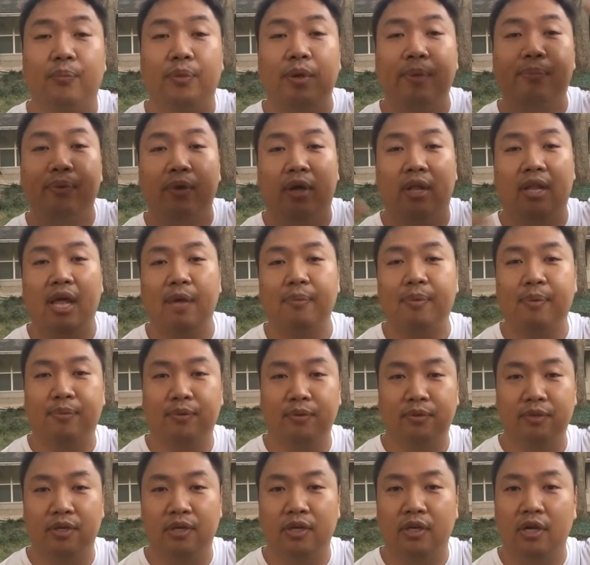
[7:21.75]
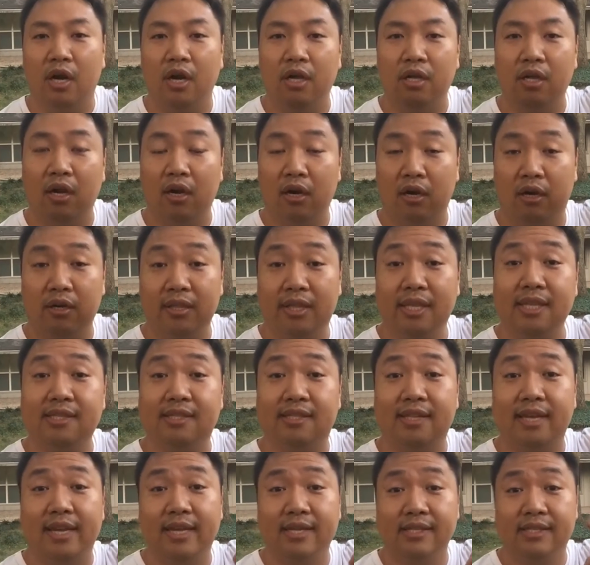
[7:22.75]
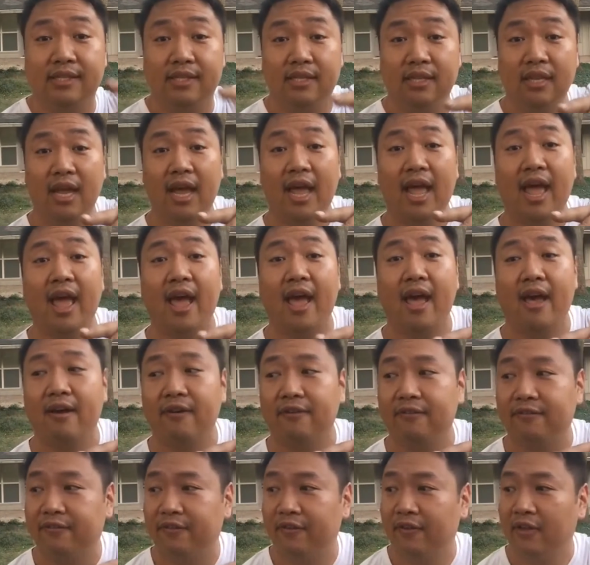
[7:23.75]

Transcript: A lot of people are these days have